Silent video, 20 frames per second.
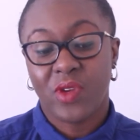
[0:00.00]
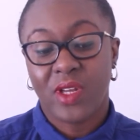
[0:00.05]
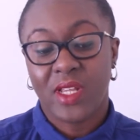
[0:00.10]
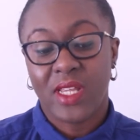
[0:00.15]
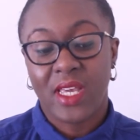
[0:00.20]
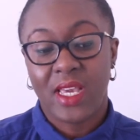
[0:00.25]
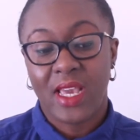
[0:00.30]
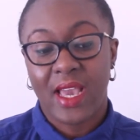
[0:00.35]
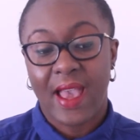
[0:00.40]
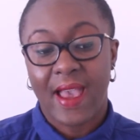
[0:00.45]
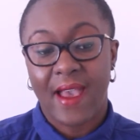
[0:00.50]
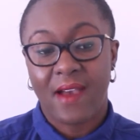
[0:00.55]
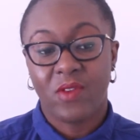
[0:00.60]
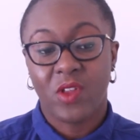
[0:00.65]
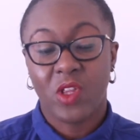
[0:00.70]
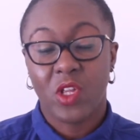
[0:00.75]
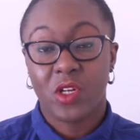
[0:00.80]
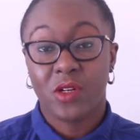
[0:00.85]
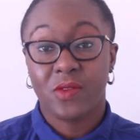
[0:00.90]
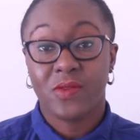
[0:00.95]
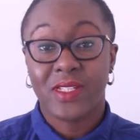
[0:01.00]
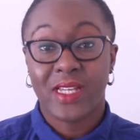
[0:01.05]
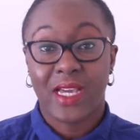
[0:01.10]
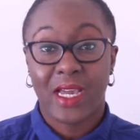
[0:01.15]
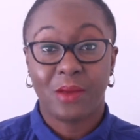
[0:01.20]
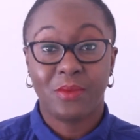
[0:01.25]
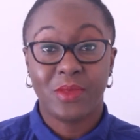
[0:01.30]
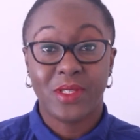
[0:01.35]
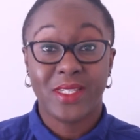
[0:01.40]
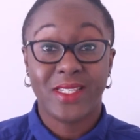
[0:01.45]
really have a lot of
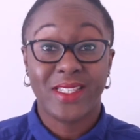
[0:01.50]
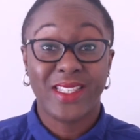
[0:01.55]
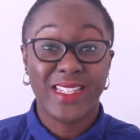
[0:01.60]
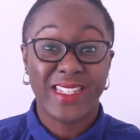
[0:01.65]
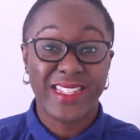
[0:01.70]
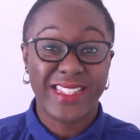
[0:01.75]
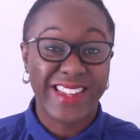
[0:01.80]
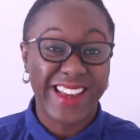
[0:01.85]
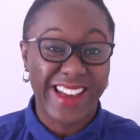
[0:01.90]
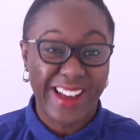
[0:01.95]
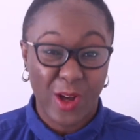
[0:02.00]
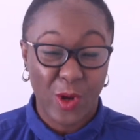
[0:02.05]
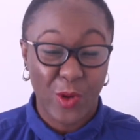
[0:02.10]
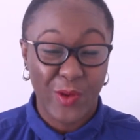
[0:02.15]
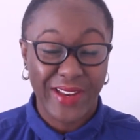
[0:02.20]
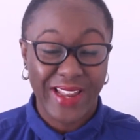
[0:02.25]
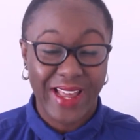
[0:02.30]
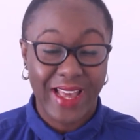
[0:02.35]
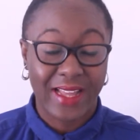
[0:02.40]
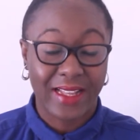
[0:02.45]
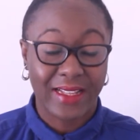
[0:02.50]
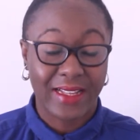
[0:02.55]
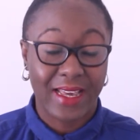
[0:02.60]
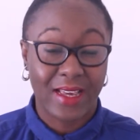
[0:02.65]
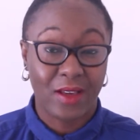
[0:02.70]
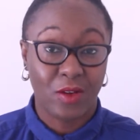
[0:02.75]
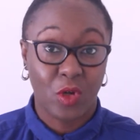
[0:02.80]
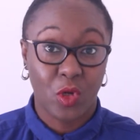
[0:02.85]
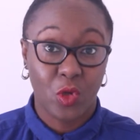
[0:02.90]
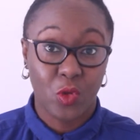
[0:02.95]
time to sit down and
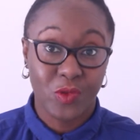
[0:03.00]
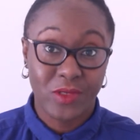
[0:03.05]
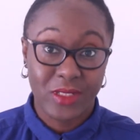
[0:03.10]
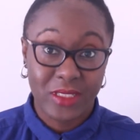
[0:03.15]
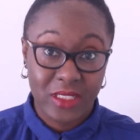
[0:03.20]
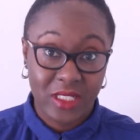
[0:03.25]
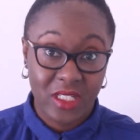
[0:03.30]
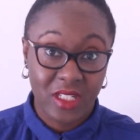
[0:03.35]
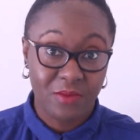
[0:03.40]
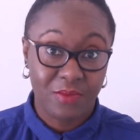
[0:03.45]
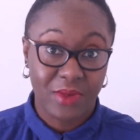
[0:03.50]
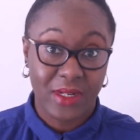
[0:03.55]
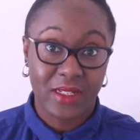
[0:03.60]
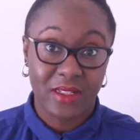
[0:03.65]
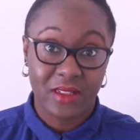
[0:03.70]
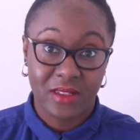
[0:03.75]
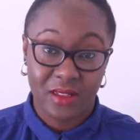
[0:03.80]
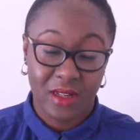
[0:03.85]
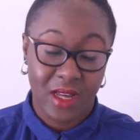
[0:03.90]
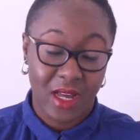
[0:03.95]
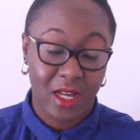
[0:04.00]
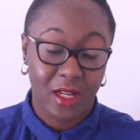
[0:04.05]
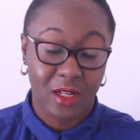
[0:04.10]
like go deep and